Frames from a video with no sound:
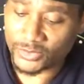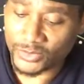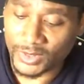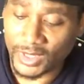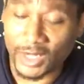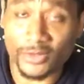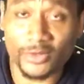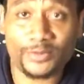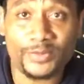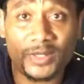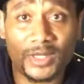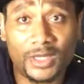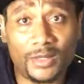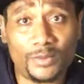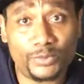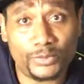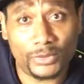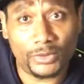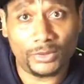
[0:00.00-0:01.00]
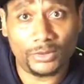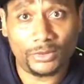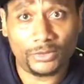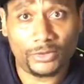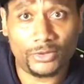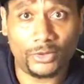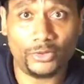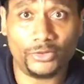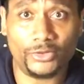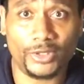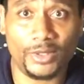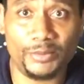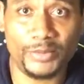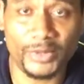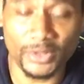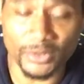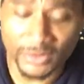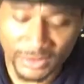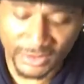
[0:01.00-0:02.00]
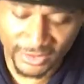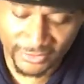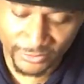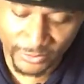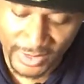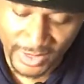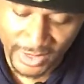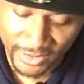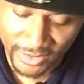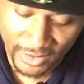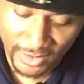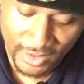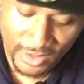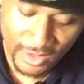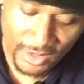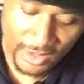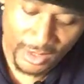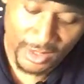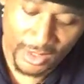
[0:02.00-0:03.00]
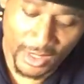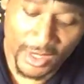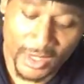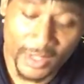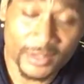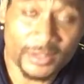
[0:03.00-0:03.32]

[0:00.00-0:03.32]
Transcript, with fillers: with other people, you know, who you can build stuff with, and